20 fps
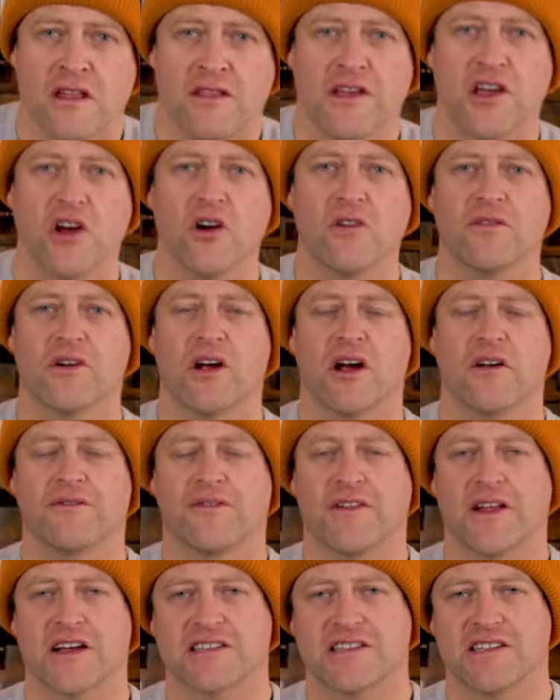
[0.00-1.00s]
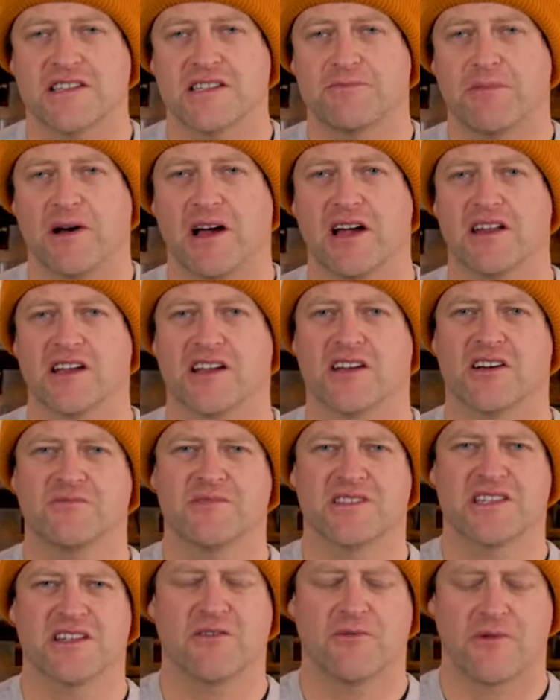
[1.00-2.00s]
The overall flex of this binding
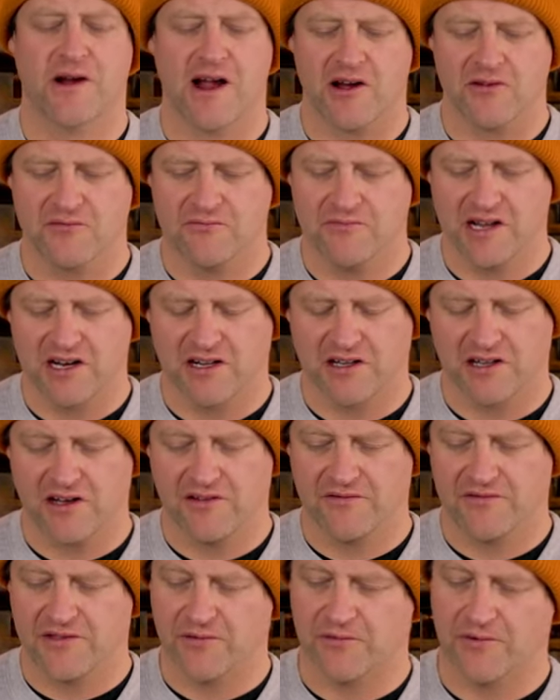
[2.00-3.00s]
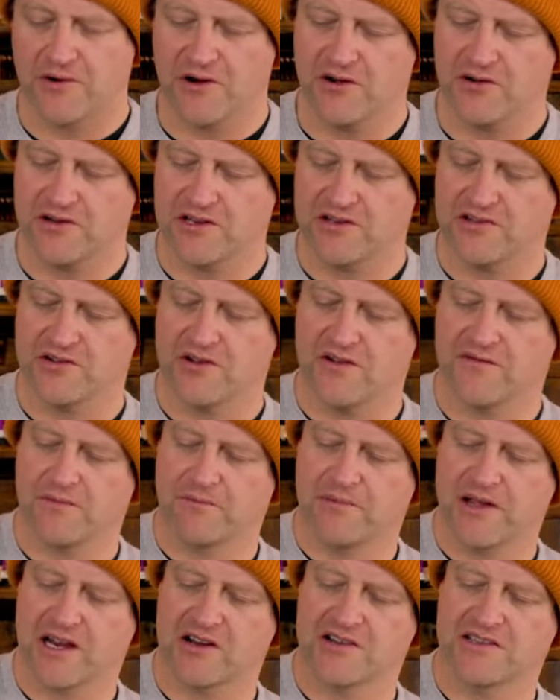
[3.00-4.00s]
comes in around middle of the road. You do have a
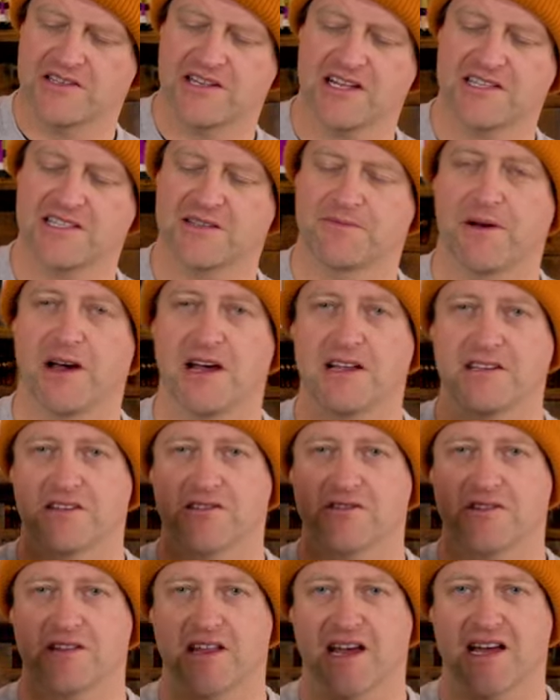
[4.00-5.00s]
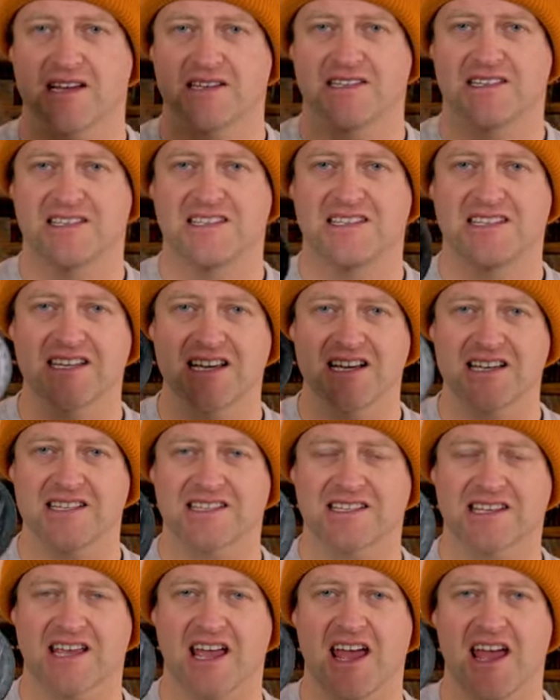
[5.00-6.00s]
bigger dead spot due to that
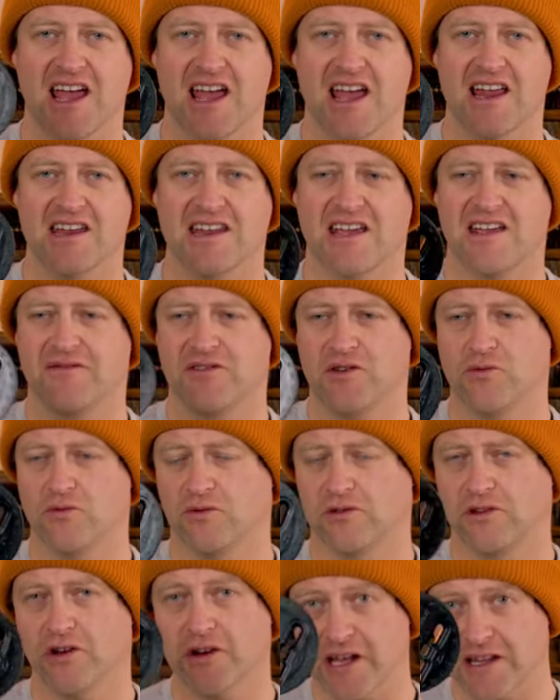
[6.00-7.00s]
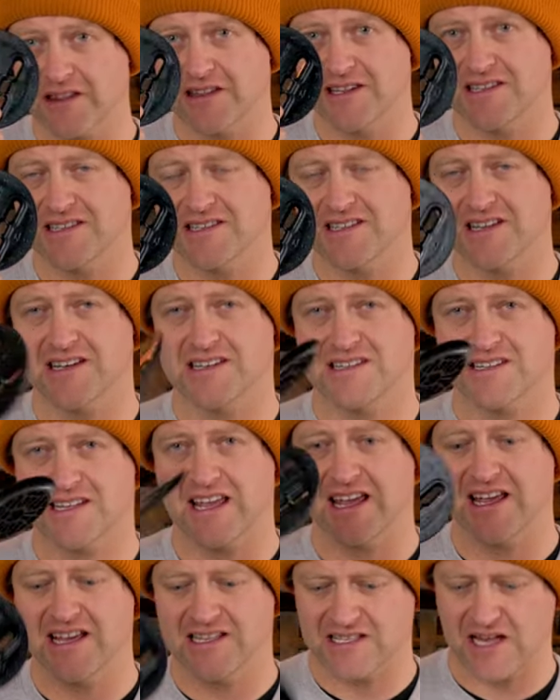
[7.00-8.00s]
disc and if you look at this disc
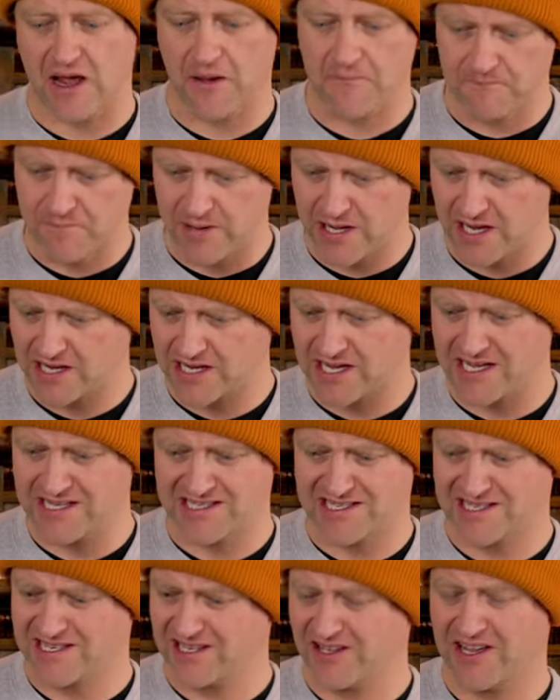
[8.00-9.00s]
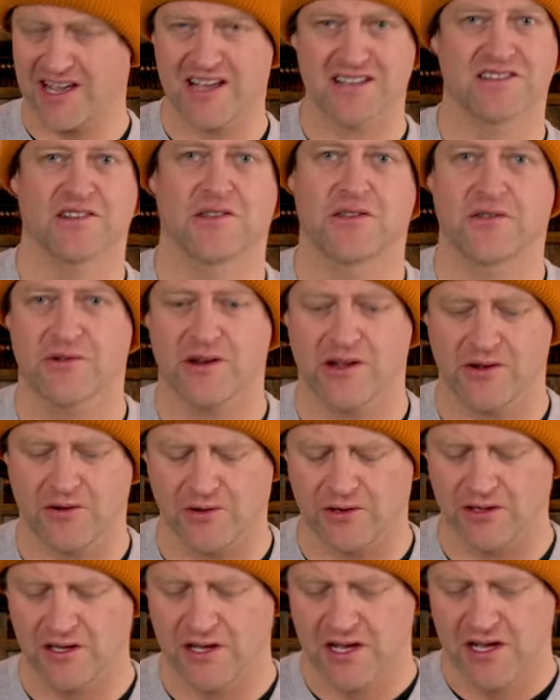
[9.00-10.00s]
it's big it still has a three
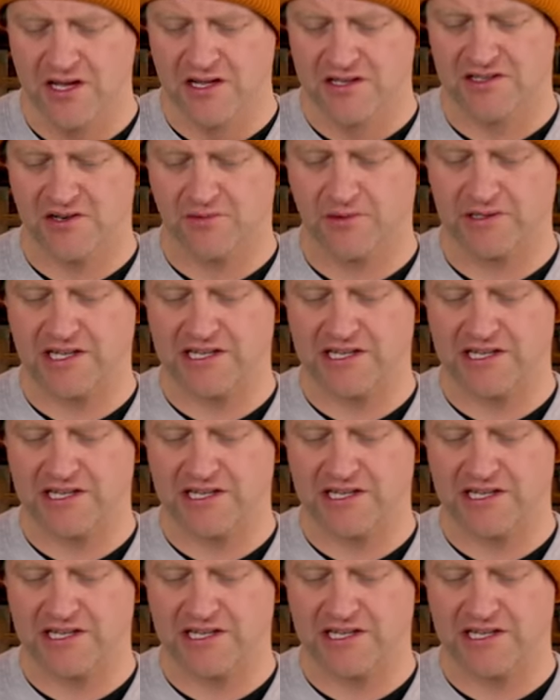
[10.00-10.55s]
hole so what